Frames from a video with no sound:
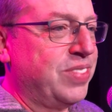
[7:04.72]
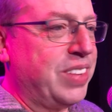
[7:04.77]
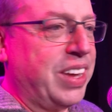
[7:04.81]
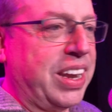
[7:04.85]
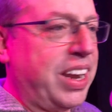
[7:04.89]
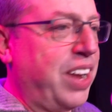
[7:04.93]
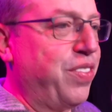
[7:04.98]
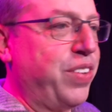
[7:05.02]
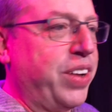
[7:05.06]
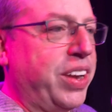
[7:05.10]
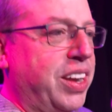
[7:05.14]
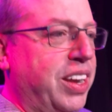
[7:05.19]

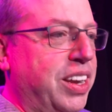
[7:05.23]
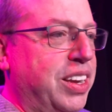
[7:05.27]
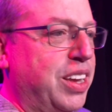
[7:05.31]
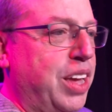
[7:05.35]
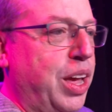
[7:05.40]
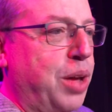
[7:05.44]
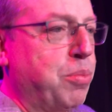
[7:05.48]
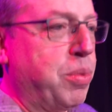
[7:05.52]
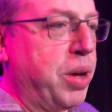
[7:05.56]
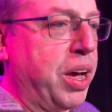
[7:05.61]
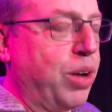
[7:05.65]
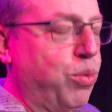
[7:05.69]
And if I didn't
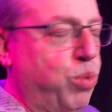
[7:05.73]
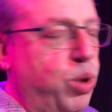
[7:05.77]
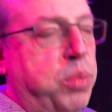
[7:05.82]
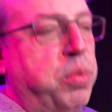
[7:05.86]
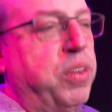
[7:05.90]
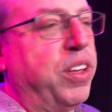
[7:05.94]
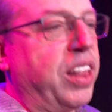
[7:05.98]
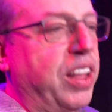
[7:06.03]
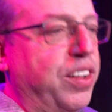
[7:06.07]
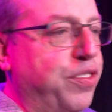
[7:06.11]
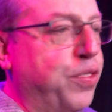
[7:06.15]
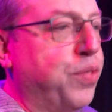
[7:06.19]
came back, would it
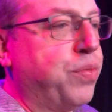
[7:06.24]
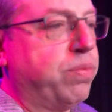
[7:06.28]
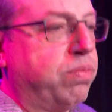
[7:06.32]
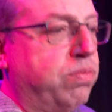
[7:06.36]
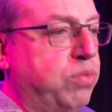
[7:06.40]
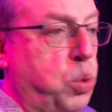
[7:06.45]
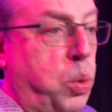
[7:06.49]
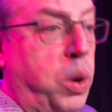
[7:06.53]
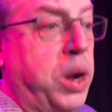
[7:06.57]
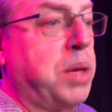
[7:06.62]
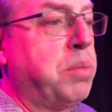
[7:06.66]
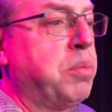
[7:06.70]
be like
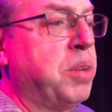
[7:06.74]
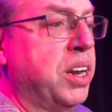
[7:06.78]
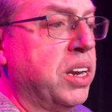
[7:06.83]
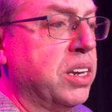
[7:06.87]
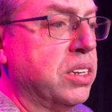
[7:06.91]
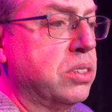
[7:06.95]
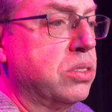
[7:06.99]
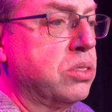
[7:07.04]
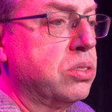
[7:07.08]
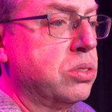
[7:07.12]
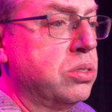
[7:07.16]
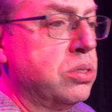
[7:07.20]
20
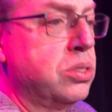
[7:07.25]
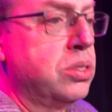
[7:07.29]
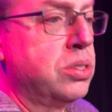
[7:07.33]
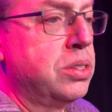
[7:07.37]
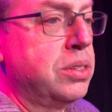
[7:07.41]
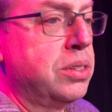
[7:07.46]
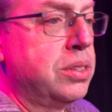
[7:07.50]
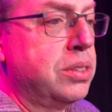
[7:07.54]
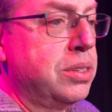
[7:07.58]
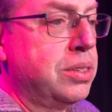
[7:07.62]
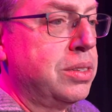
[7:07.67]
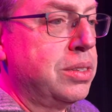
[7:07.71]
minutes?
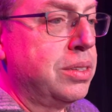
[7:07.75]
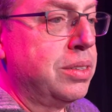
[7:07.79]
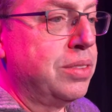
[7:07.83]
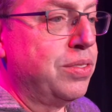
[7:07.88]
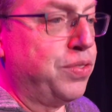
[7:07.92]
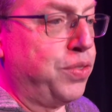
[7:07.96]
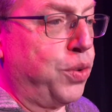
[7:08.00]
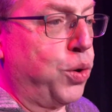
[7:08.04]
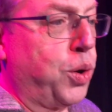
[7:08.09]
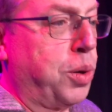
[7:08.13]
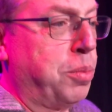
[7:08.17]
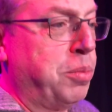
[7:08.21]

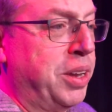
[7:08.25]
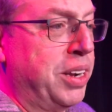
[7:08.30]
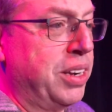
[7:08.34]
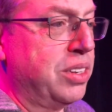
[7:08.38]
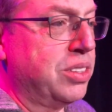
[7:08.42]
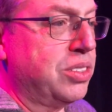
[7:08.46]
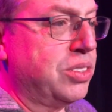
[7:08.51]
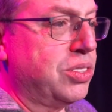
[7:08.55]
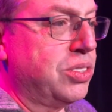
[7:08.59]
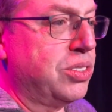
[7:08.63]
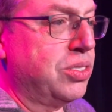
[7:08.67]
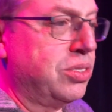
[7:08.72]
4
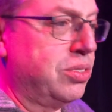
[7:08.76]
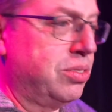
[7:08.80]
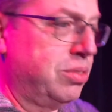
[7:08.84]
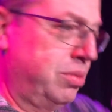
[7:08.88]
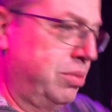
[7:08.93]
minutes?